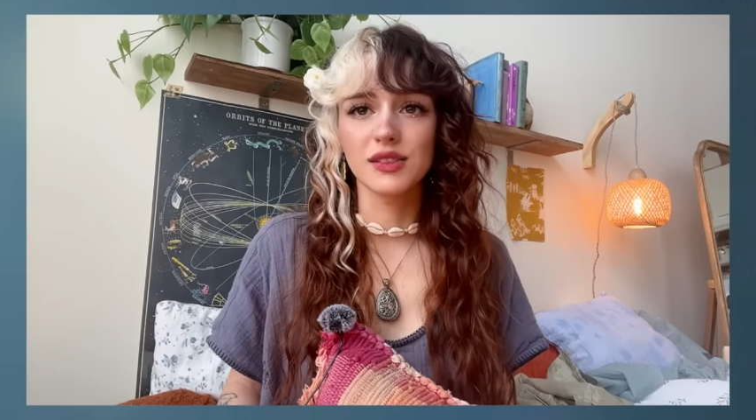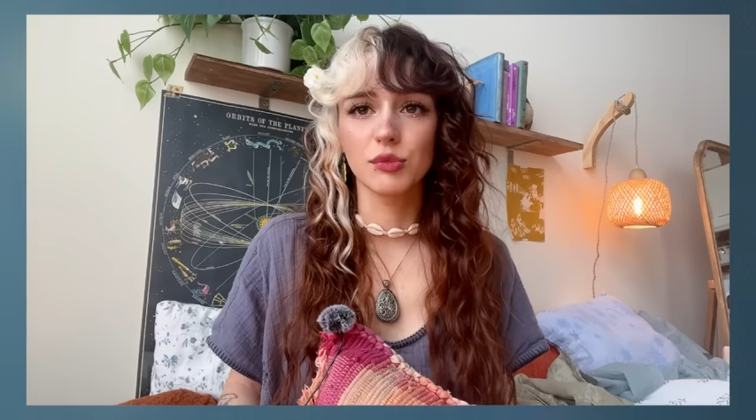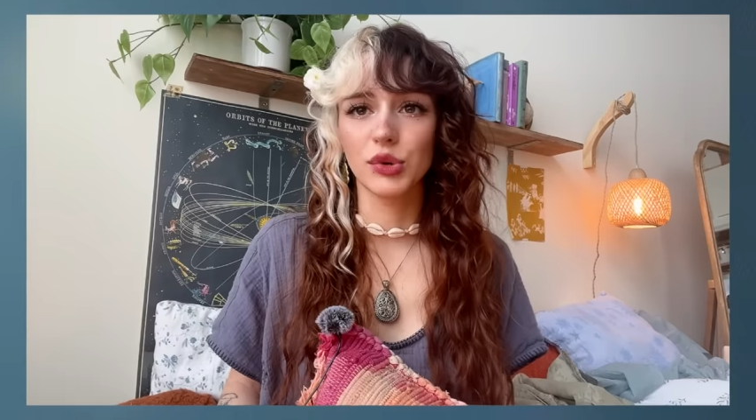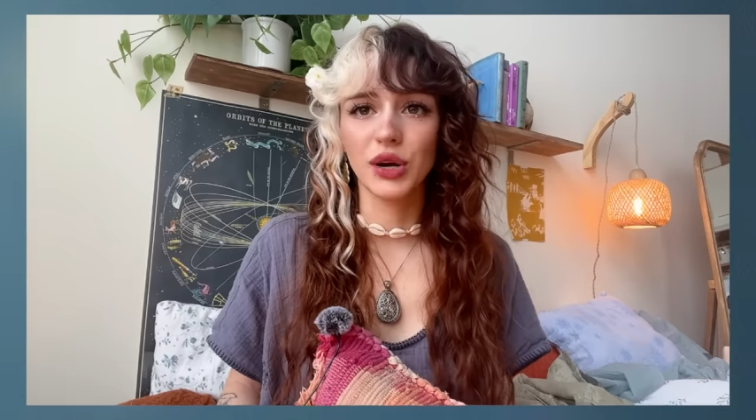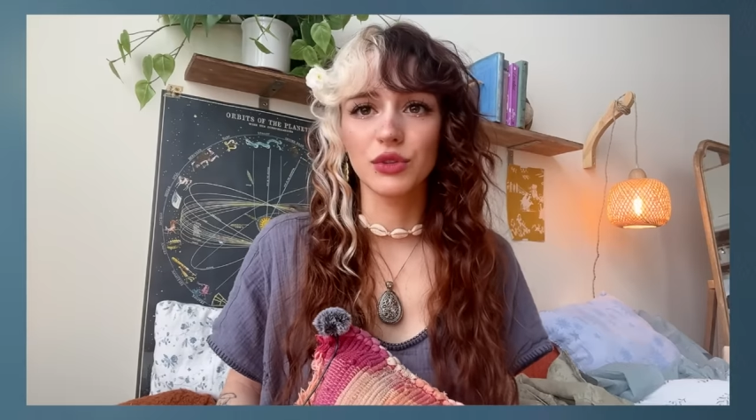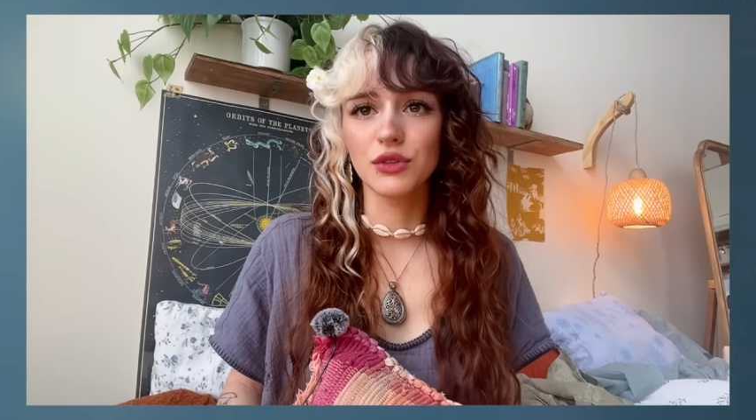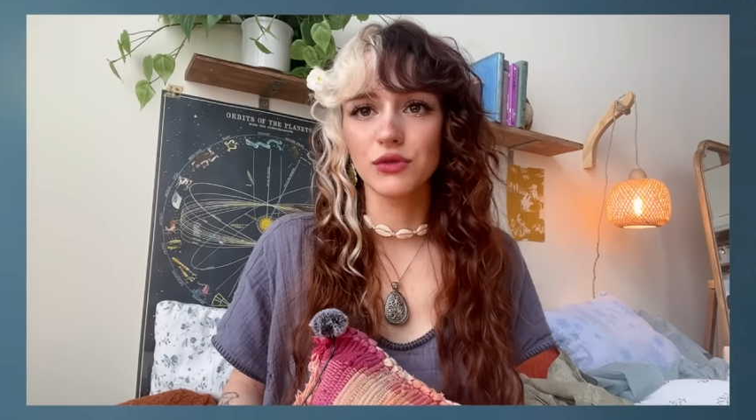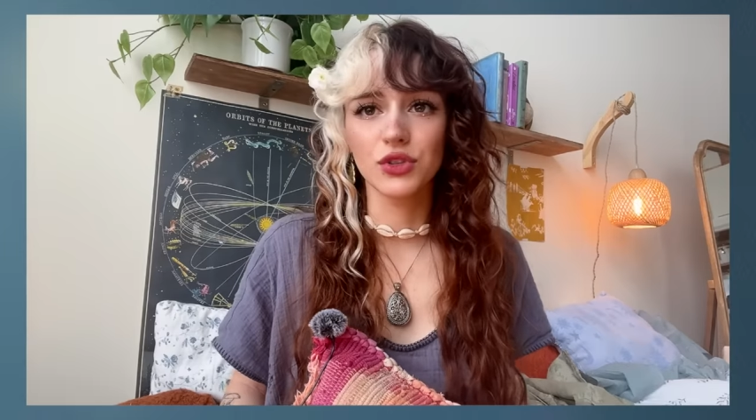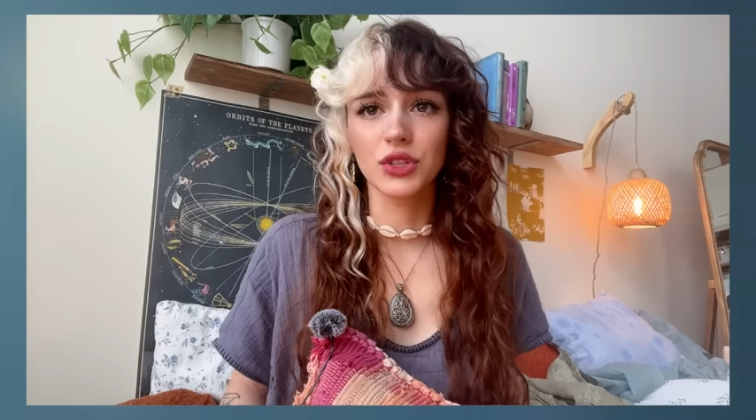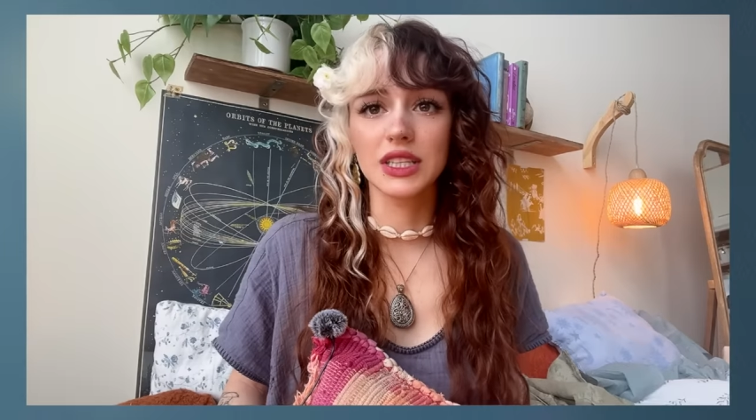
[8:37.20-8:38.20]
brown
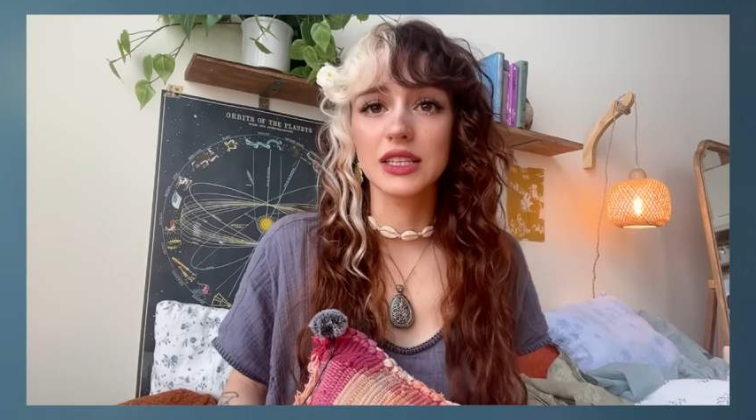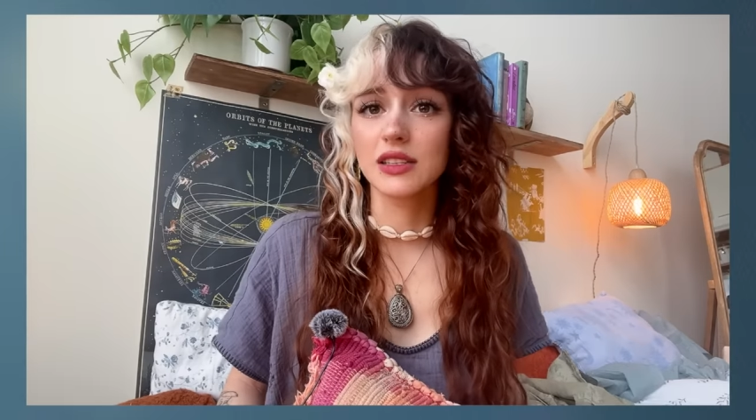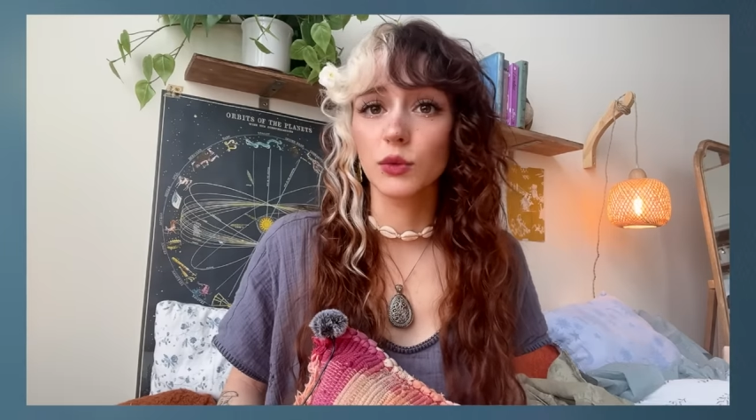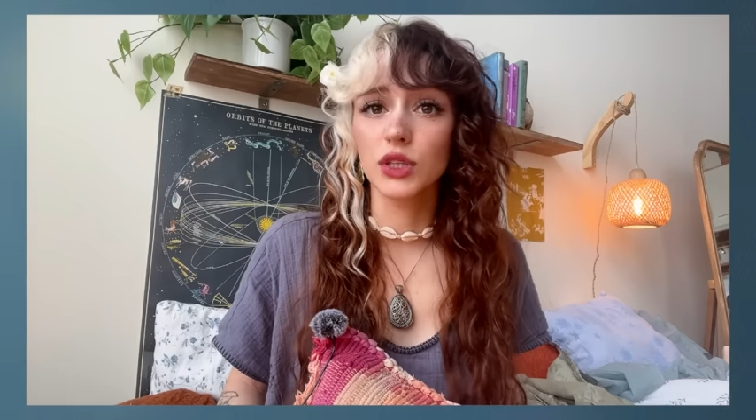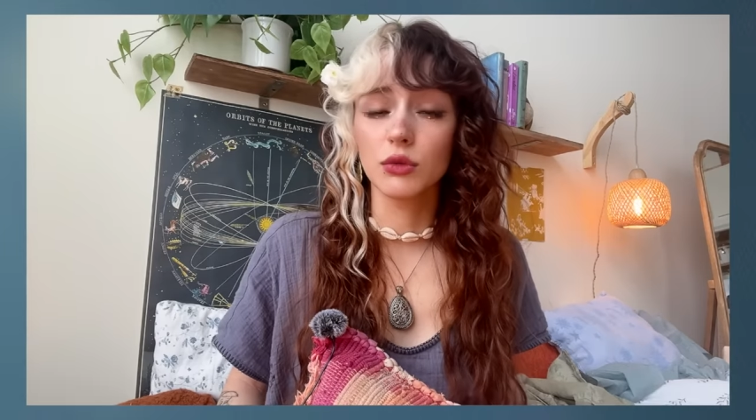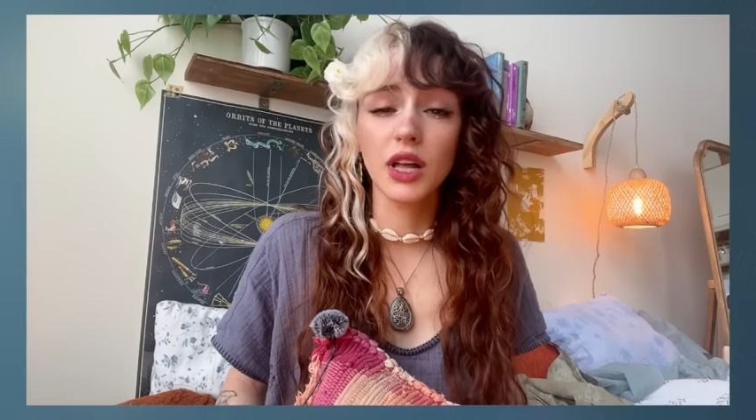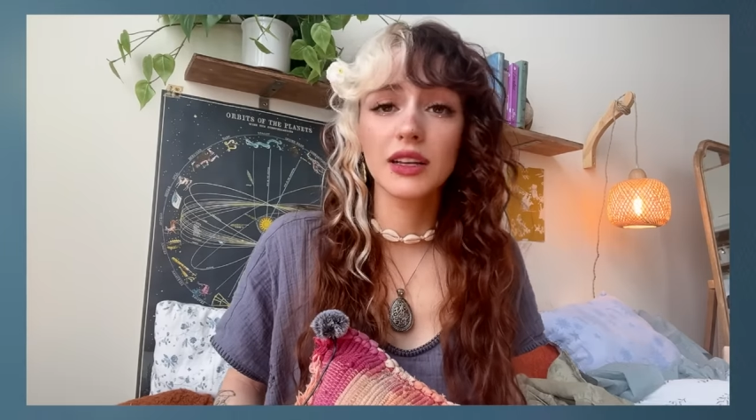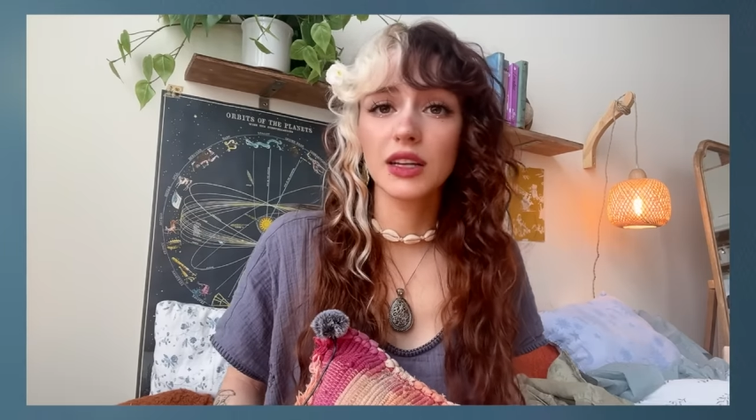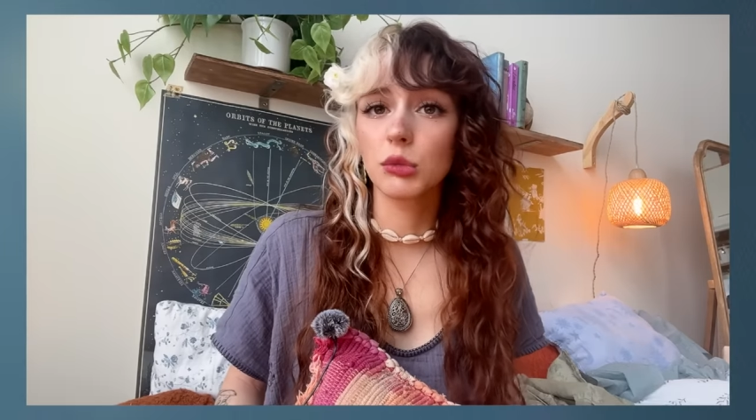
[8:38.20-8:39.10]
usually is when you lighten it,